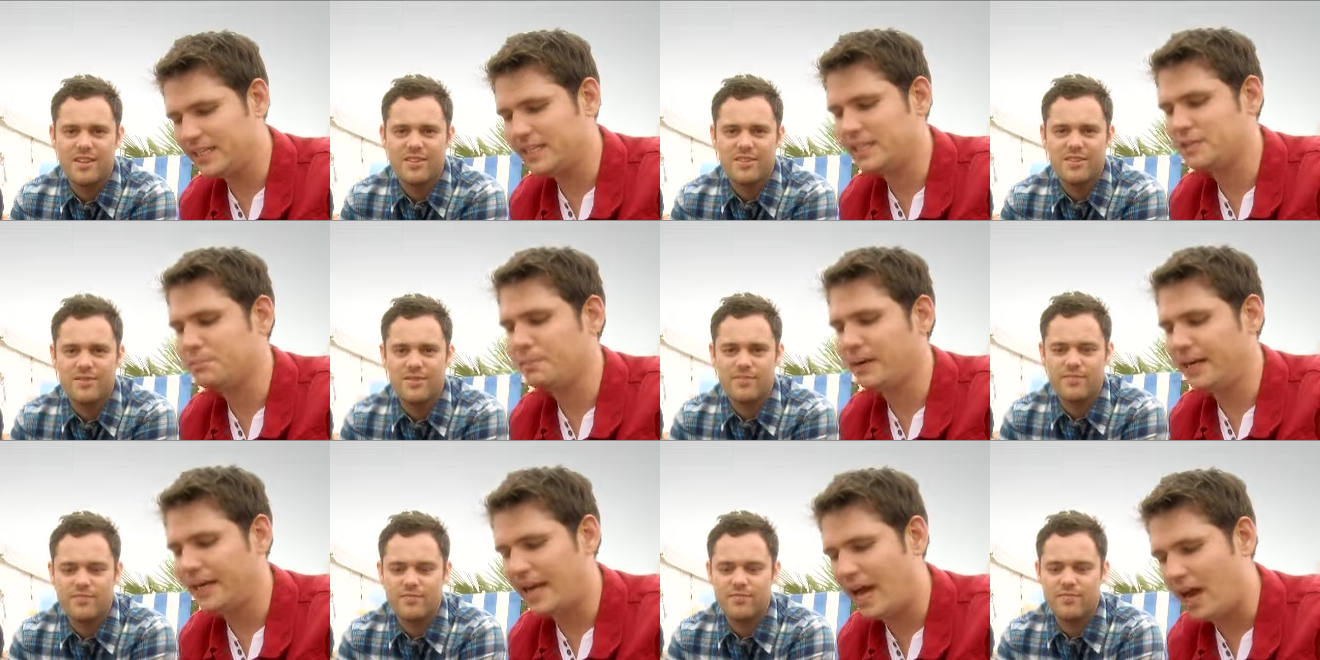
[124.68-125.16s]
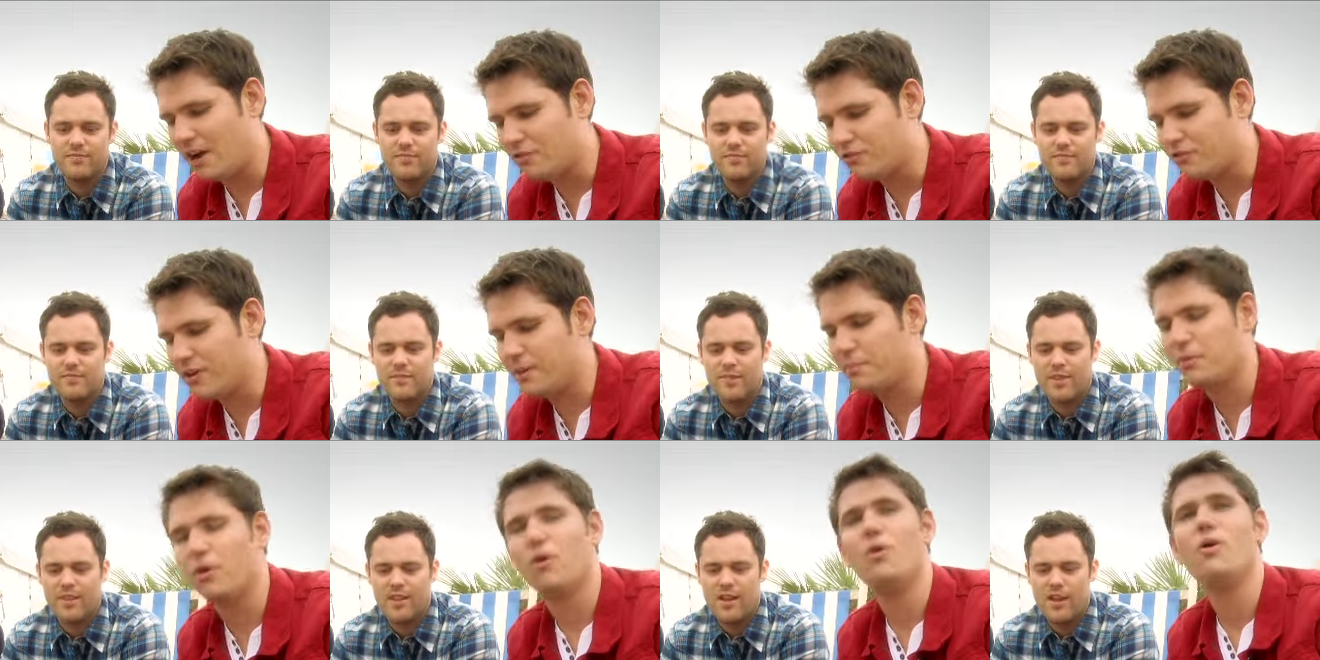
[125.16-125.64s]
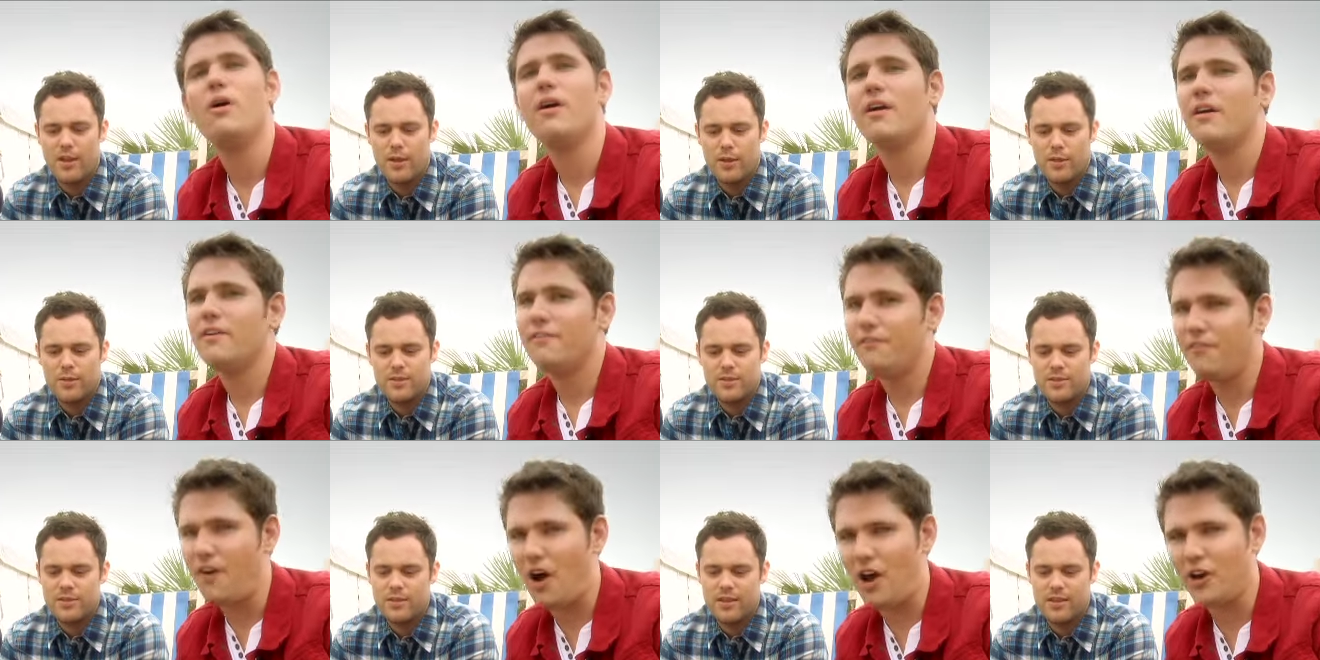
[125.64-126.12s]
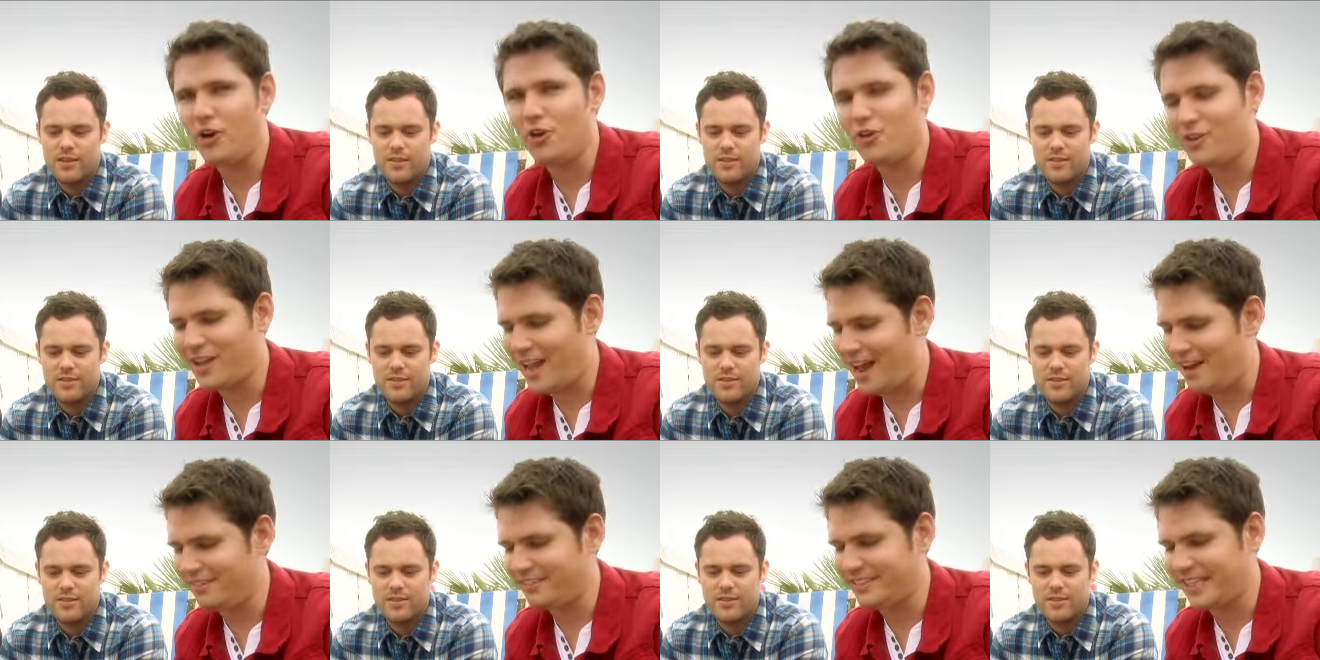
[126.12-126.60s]
Speaker 1: this has been our Rimmel
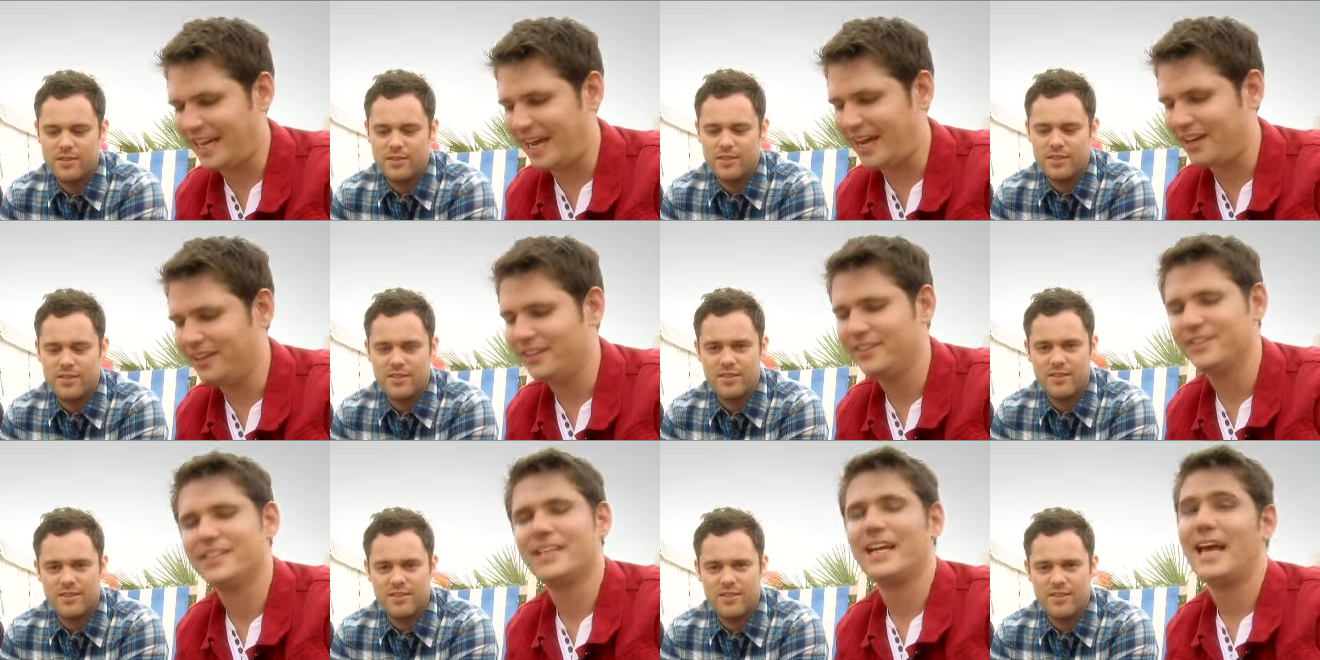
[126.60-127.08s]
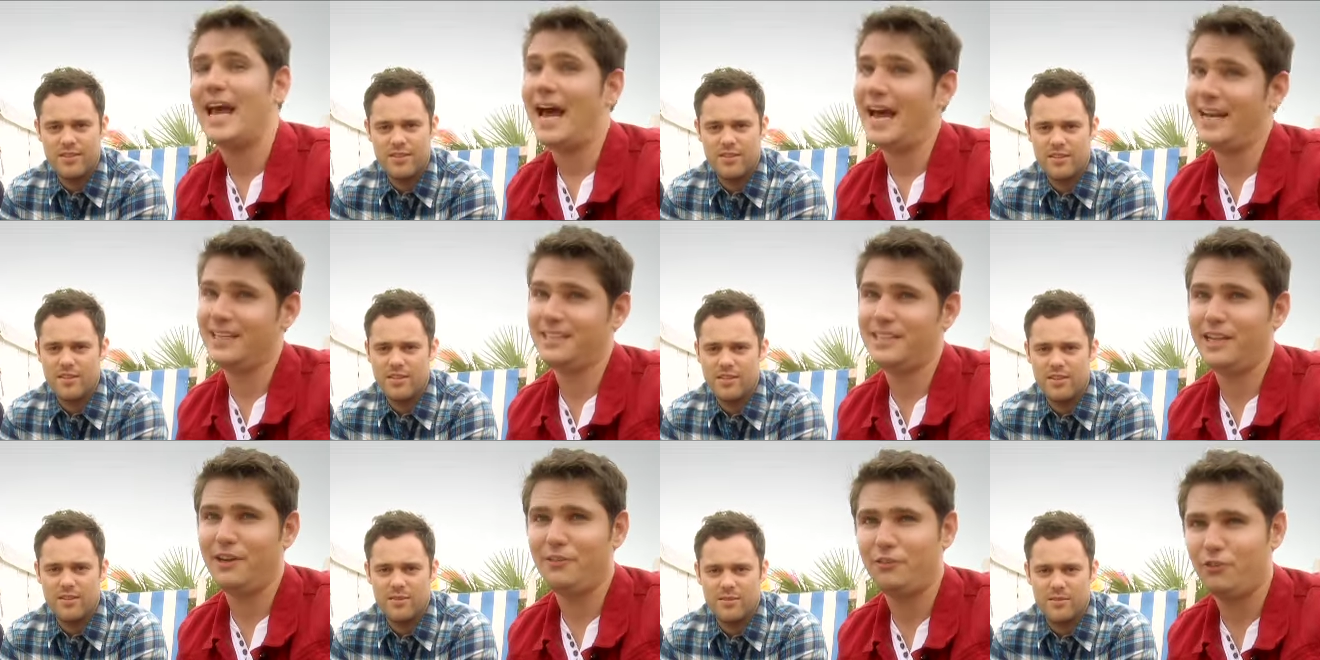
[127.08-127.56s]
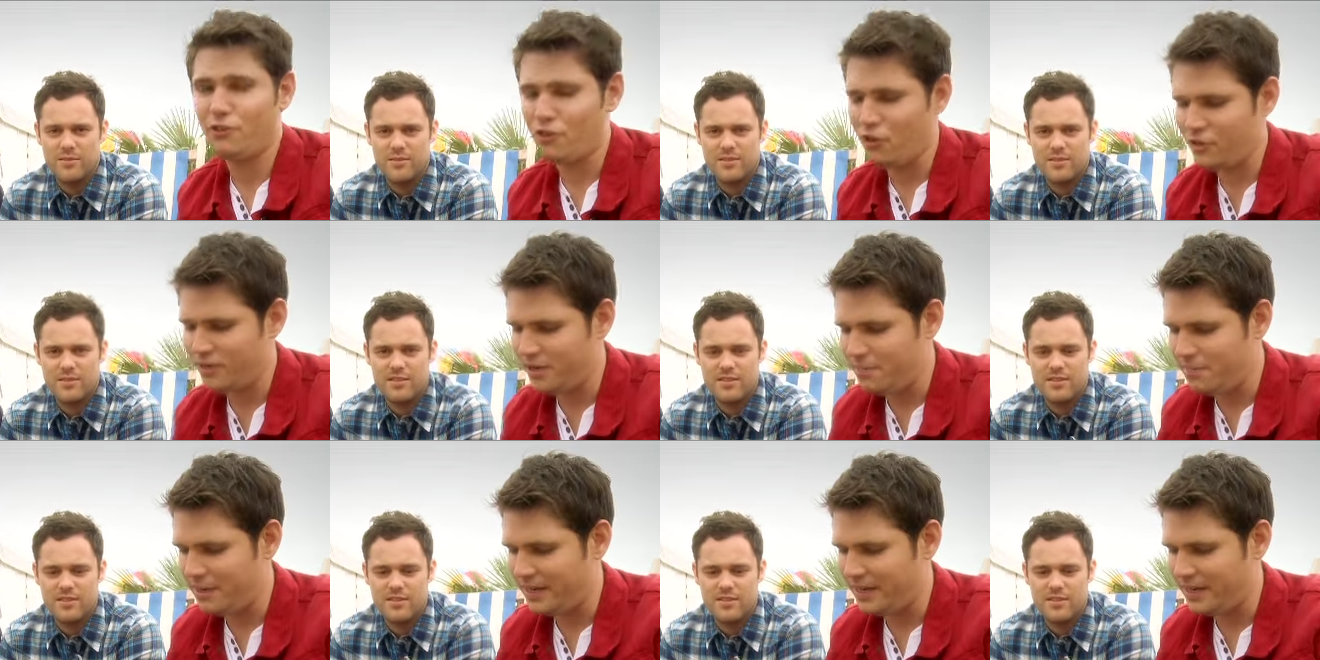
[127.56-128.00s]
Vinyl Countdown at T4 on the